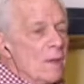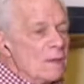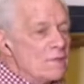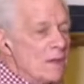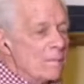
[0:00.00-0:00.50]

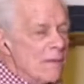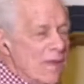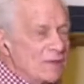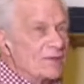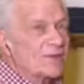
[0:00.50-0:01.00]
Take me
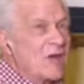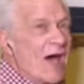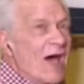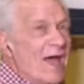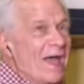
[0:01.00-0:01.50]

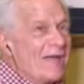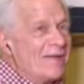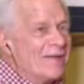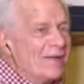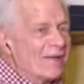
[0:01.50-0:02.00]
outside,
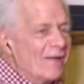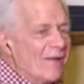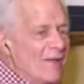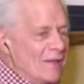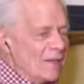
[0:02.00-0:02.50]

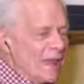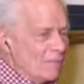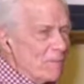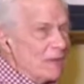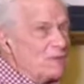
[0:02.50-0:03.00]
let
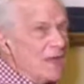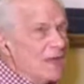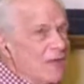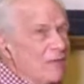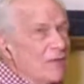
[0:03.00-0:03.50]
me dig in the